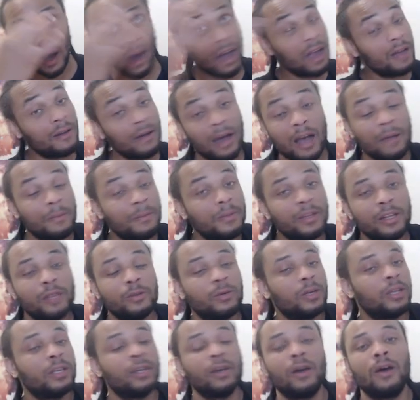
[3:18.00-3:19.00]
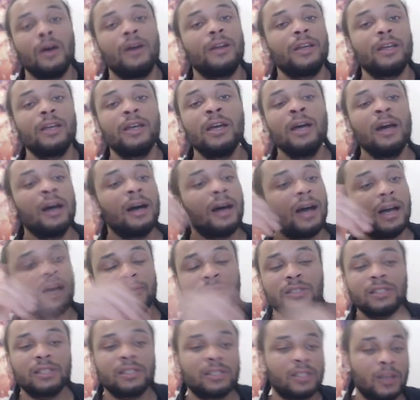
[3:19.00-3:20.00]
I, I'm literally earning, I
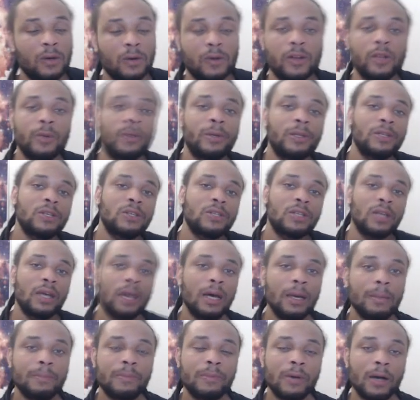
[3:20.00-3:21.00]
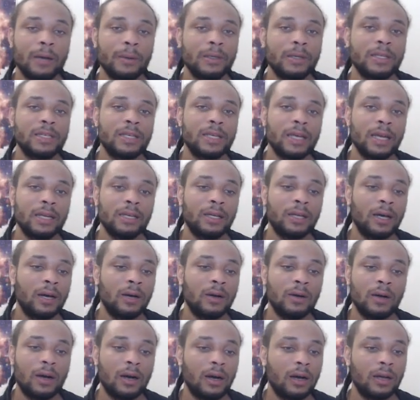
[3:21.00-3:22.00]
haven't told anyone this yet, but I'm going to say it
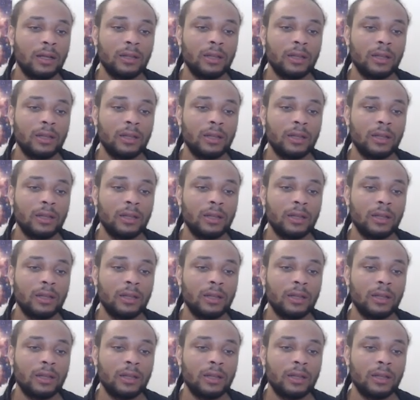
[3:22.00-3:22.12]
now,